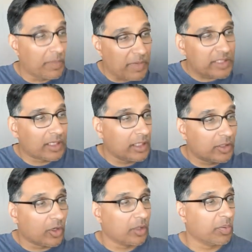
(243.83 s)
basically
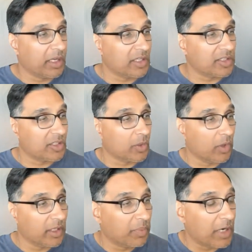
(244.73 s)
Darth Plagueis is the one
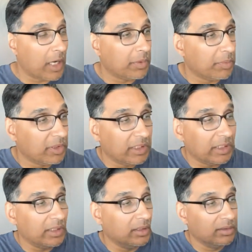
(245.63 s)
that
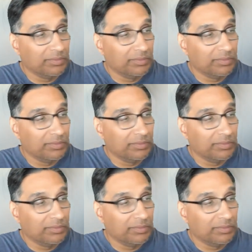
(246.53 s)
probably,